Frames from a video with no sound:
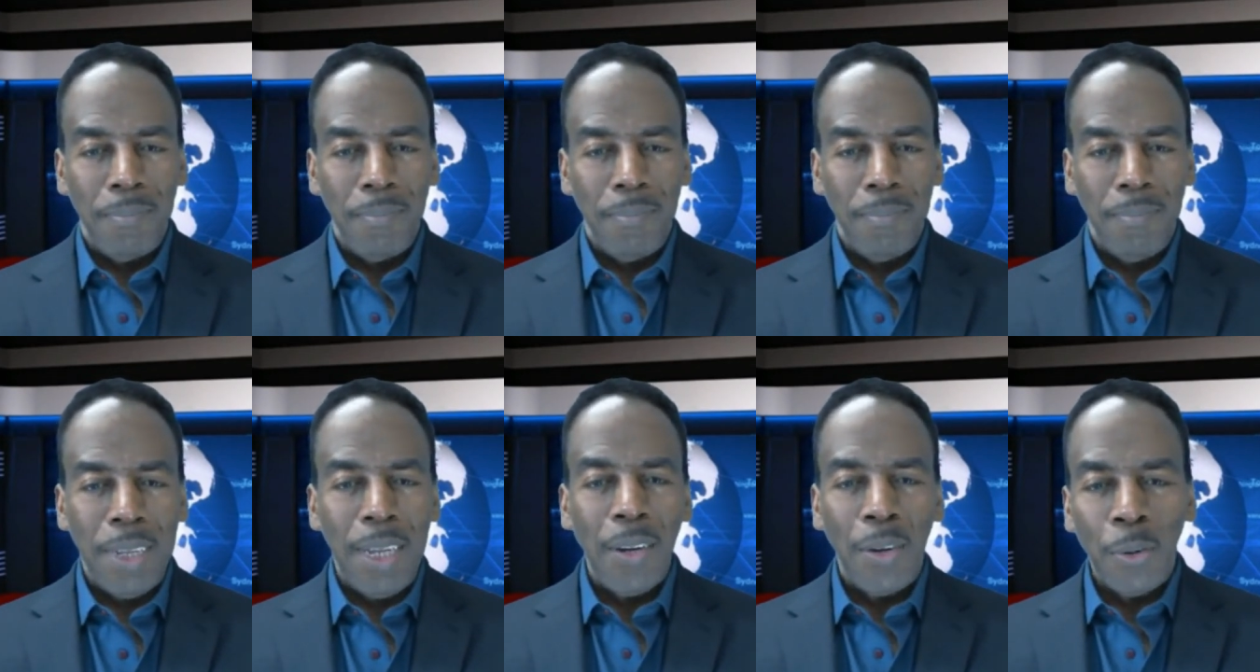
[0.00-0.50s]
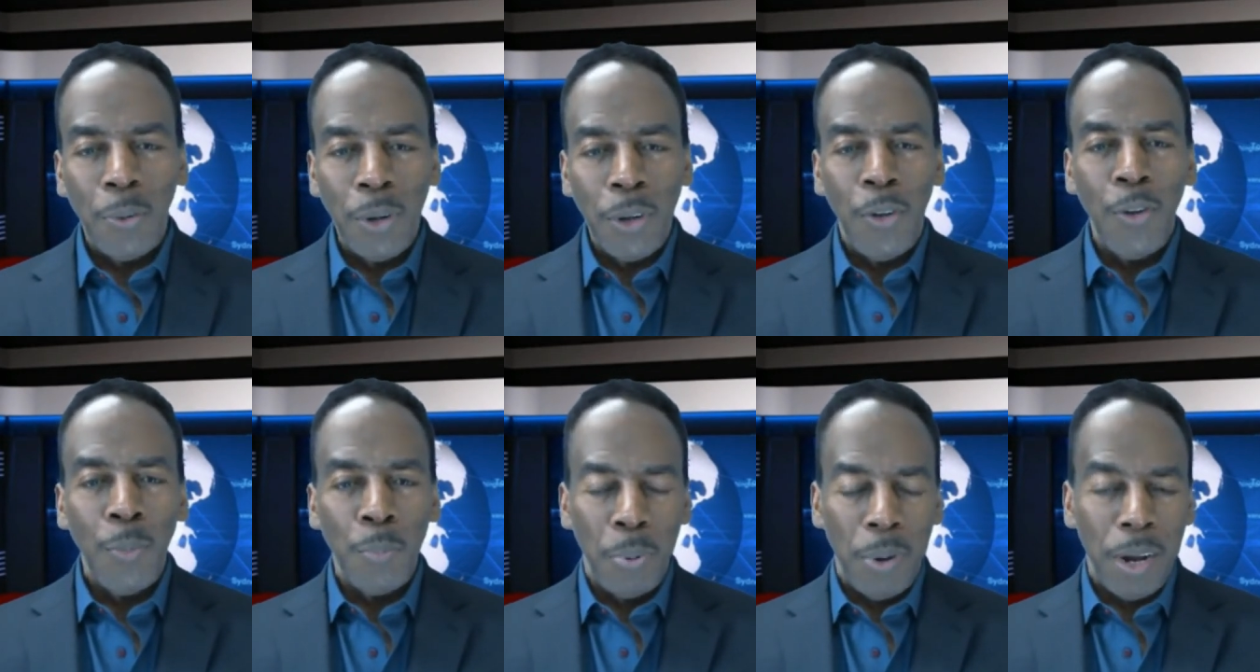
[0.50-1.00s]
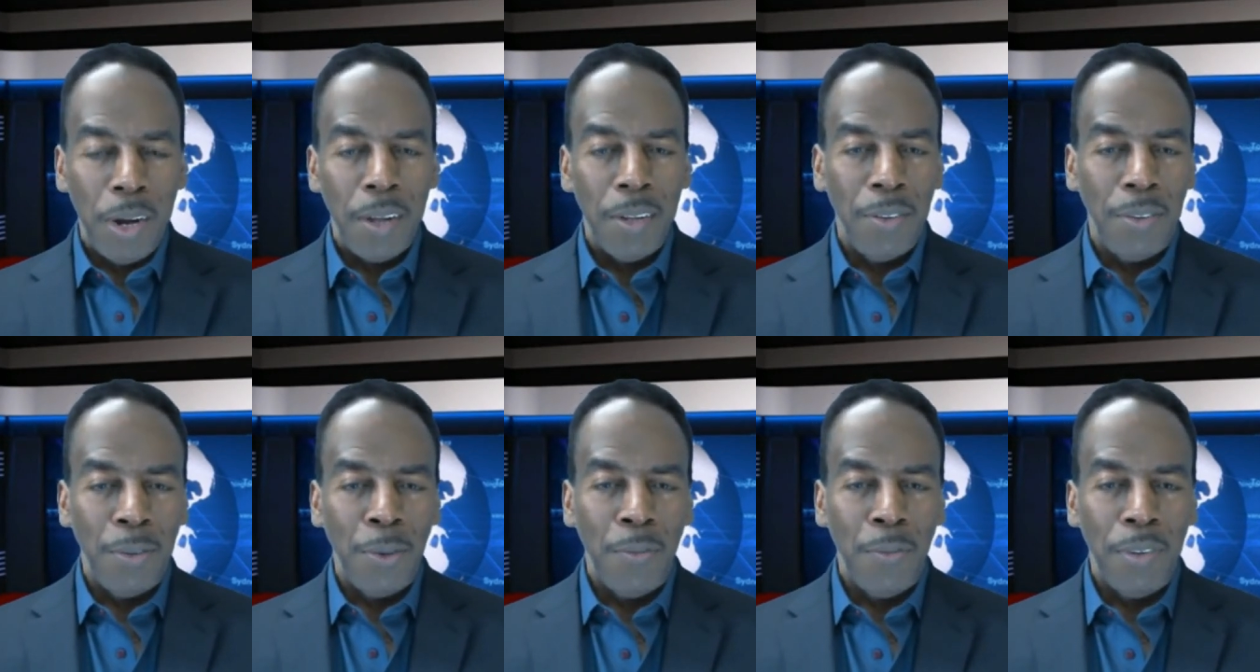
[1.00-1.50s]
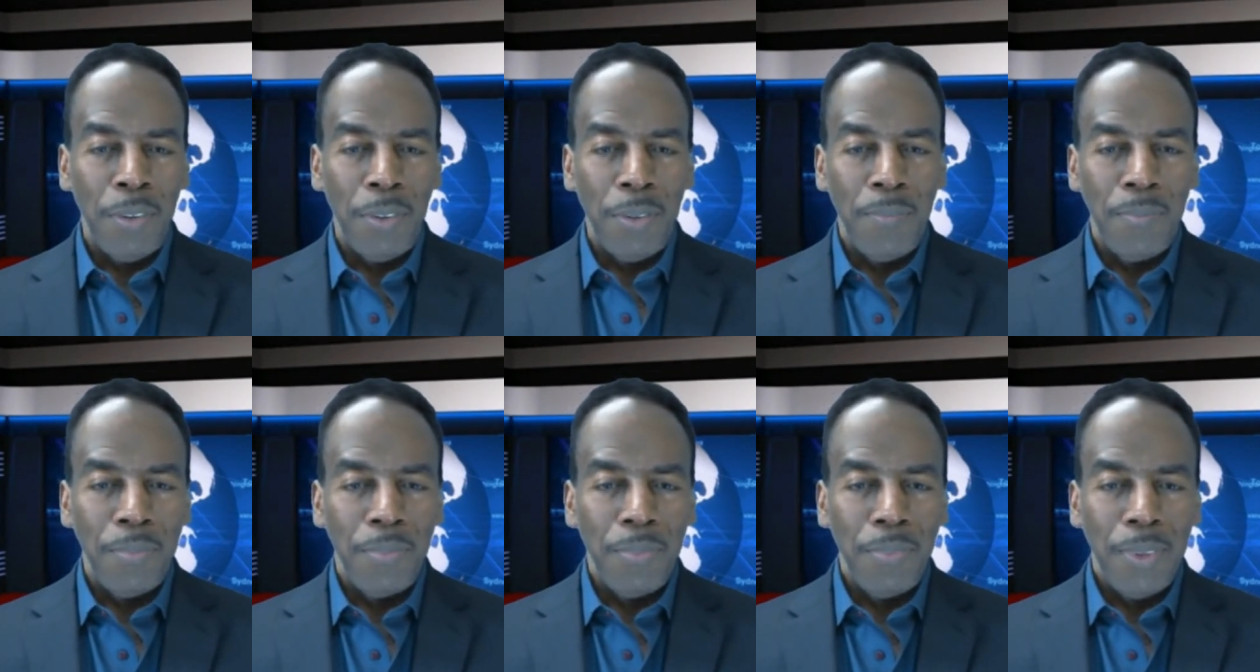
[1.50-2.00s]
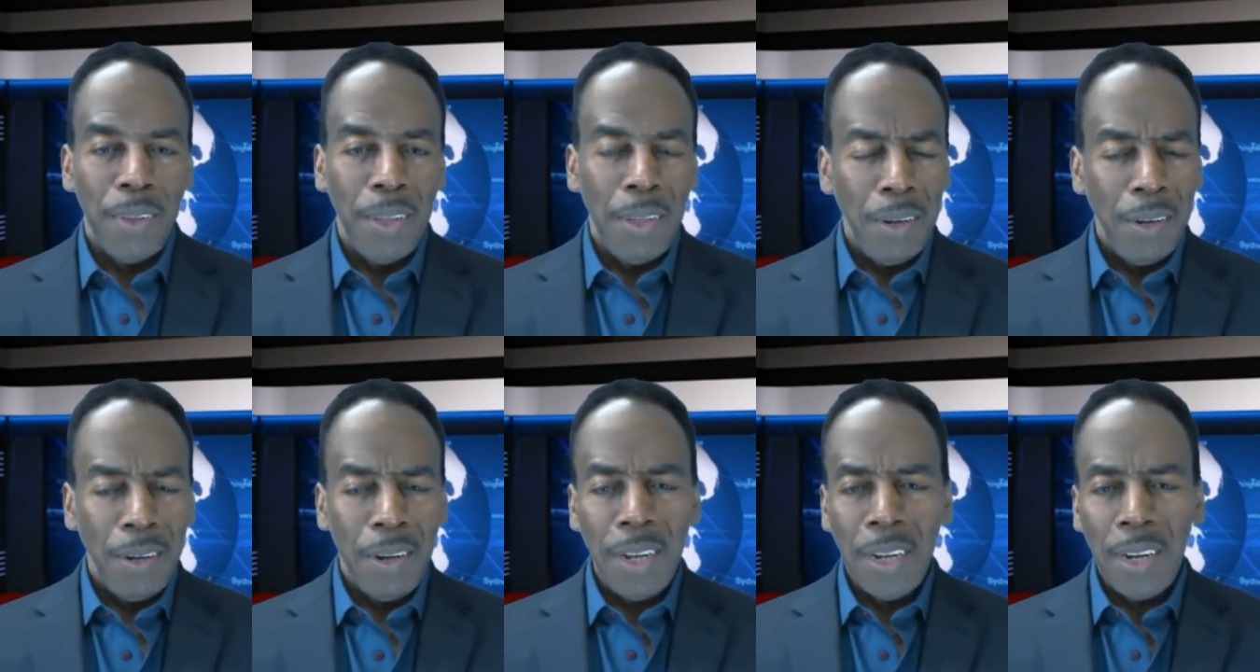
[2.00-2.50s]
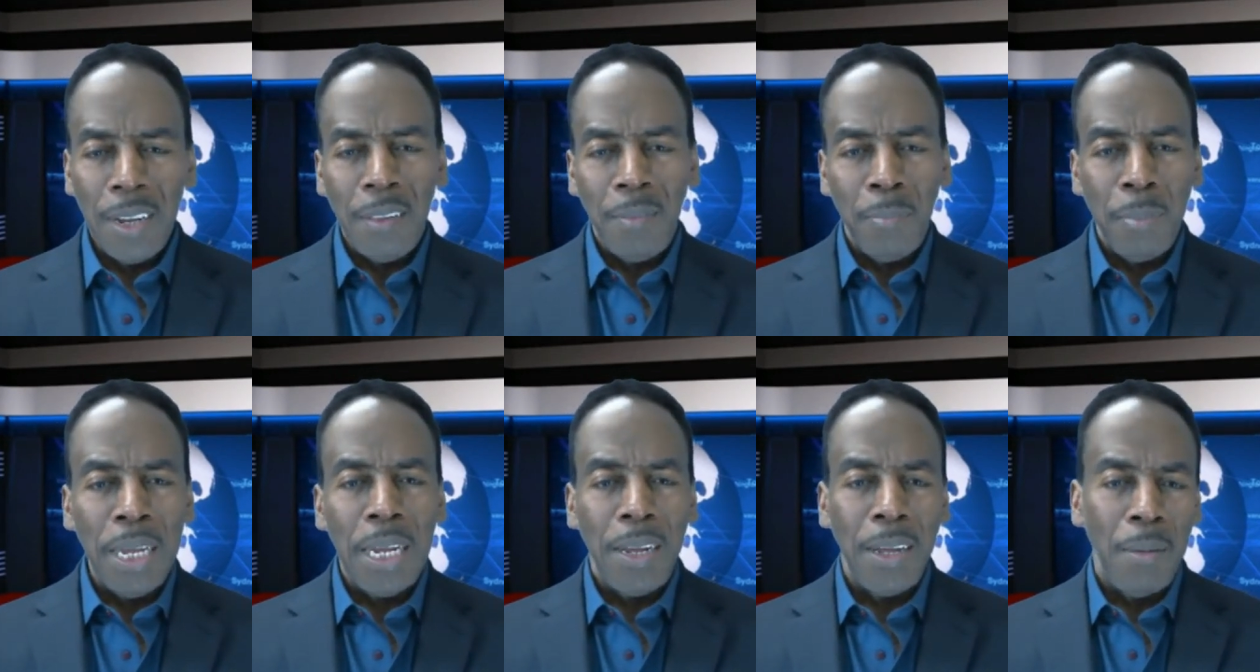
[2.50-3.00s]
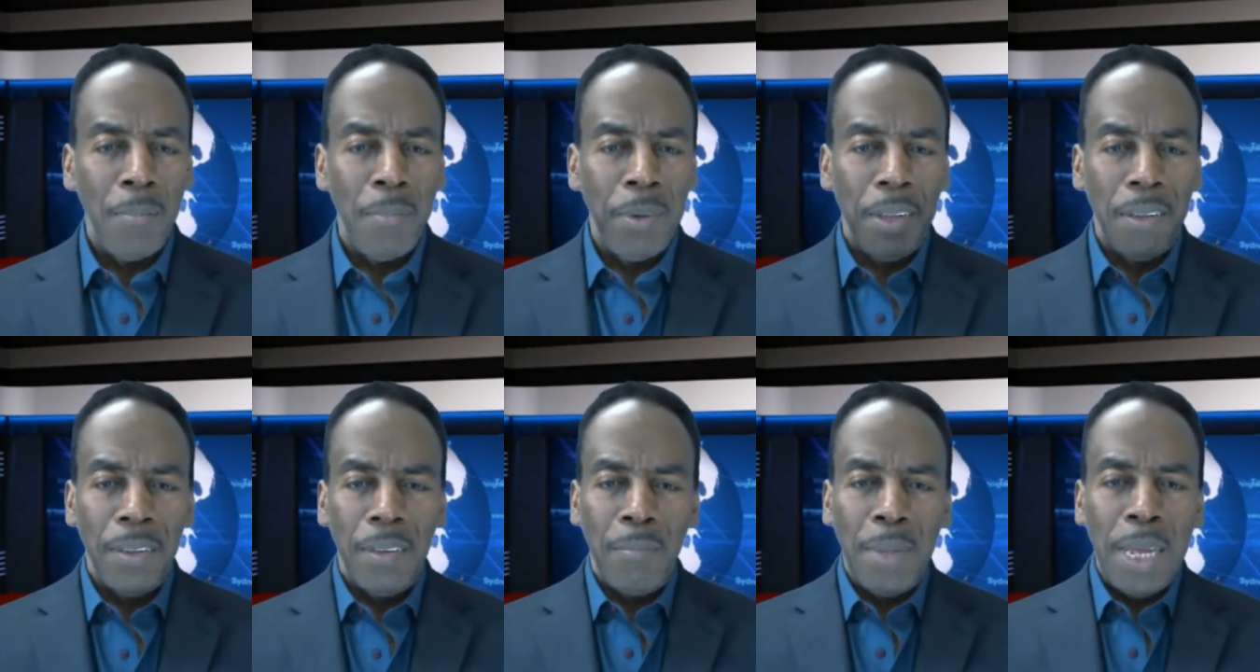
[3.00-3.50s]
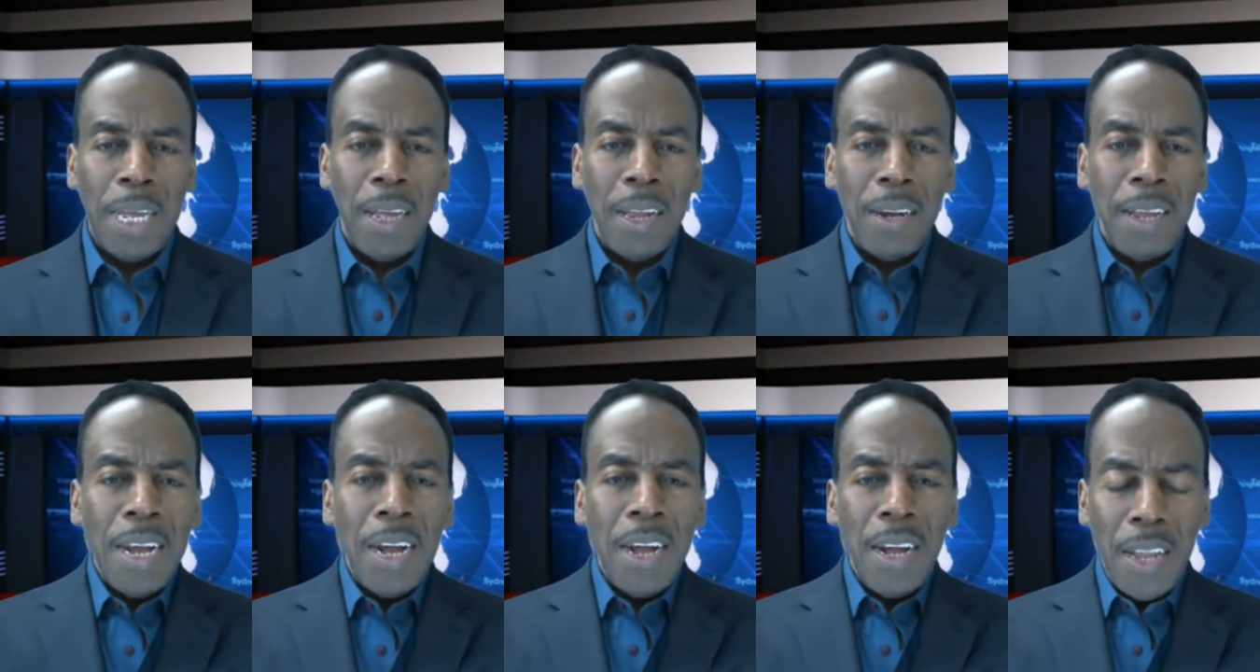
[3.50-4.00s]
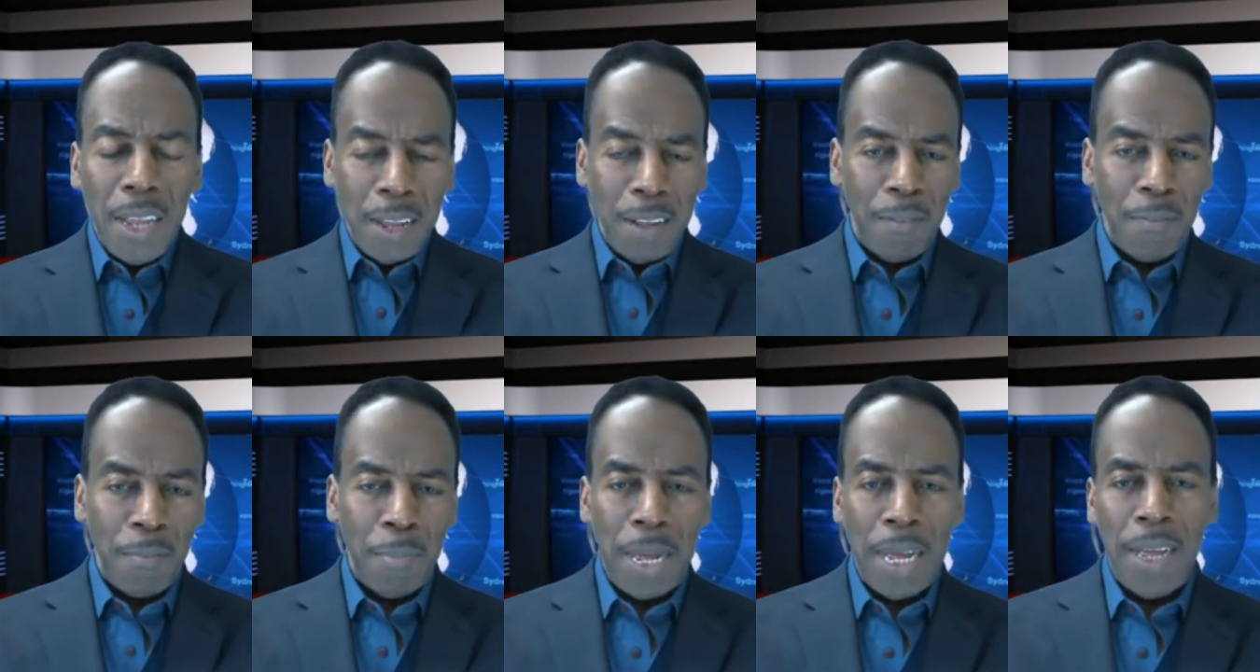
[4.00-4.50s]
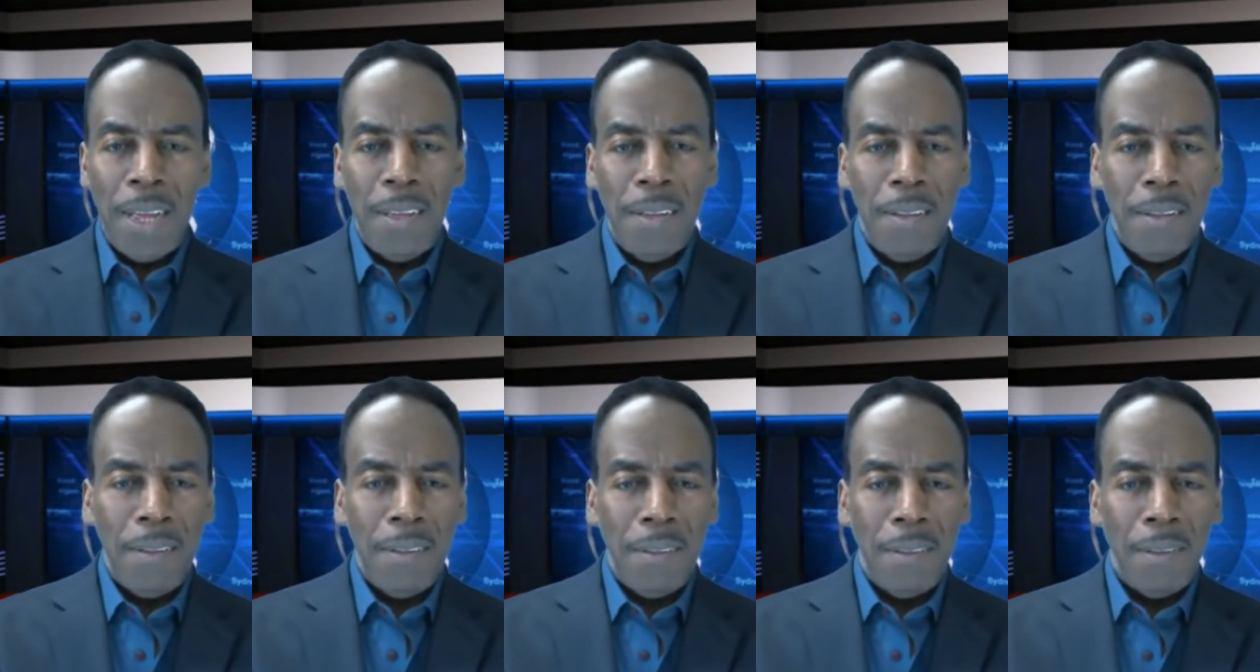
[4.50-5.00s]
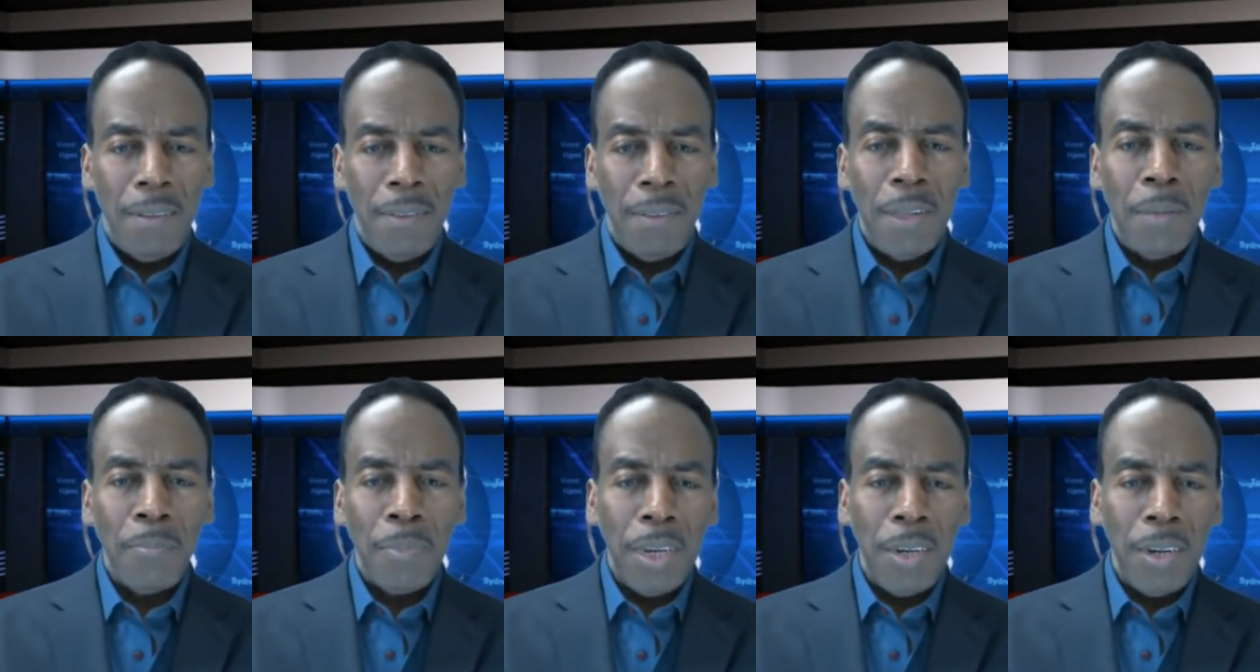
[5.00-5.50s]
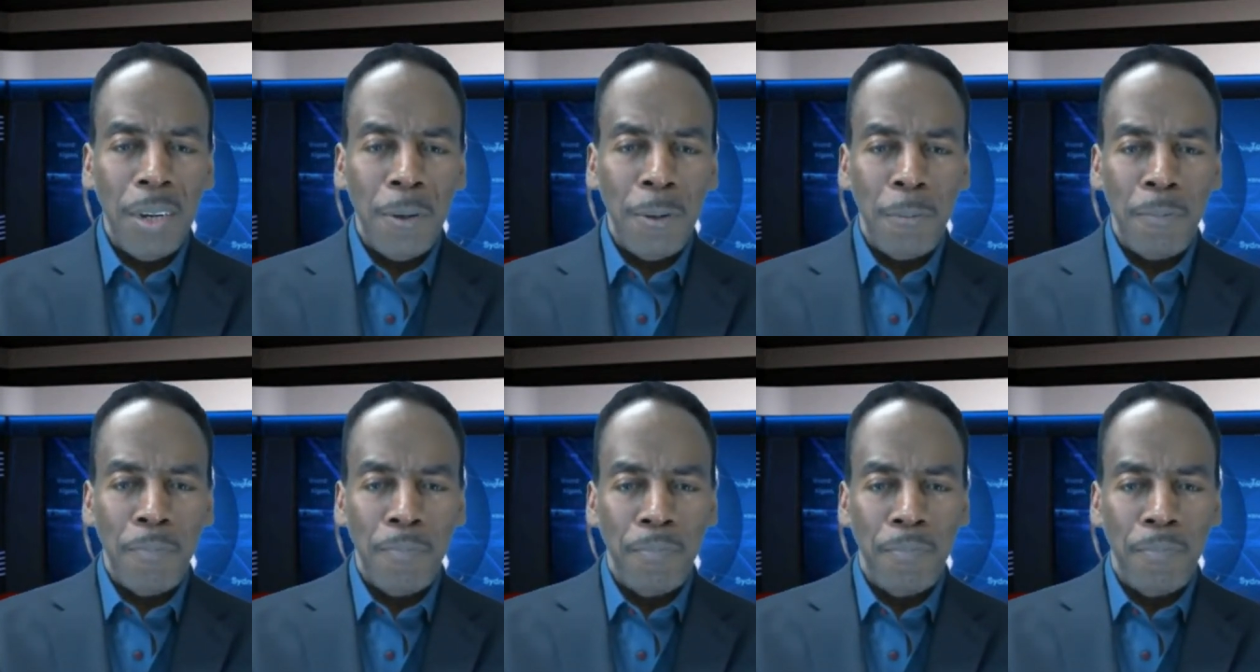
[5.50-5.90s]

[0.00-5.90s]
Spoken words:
into a new product or service. Look at these big companies, man, they live by something new.